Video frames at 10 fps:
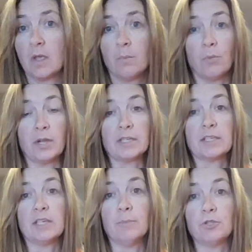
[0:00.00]
Bring it to
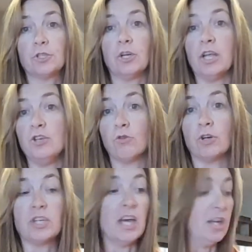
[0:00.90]
temperature, and you are
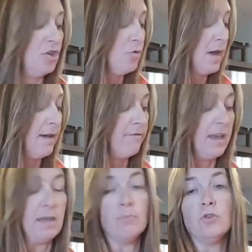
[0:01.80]
done. And you have
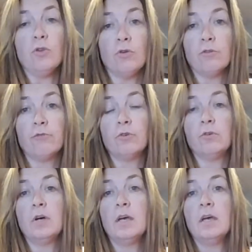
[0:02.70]
a
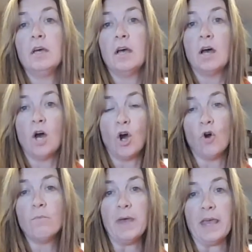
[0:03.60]
beautiful,
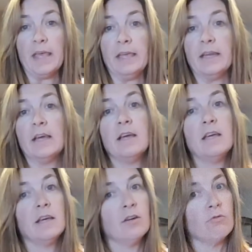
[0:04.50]
homemade,
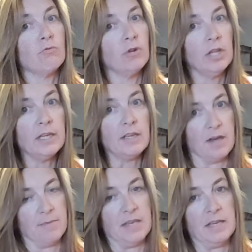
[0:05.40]
really
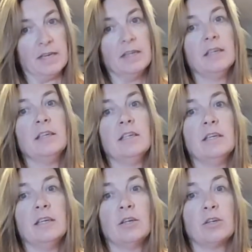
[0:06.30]
yummy,
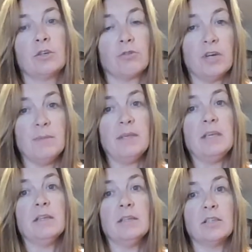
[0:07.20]

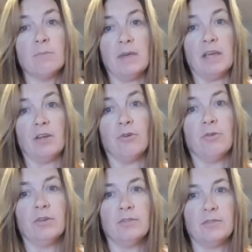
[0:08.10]
creamy tomato
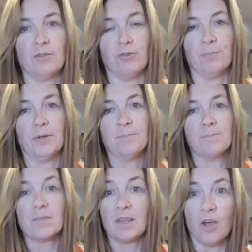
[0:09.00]
soup.
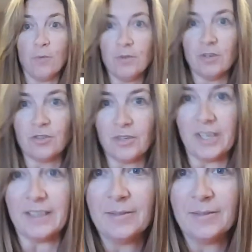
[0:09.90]
Hope you enjoy it.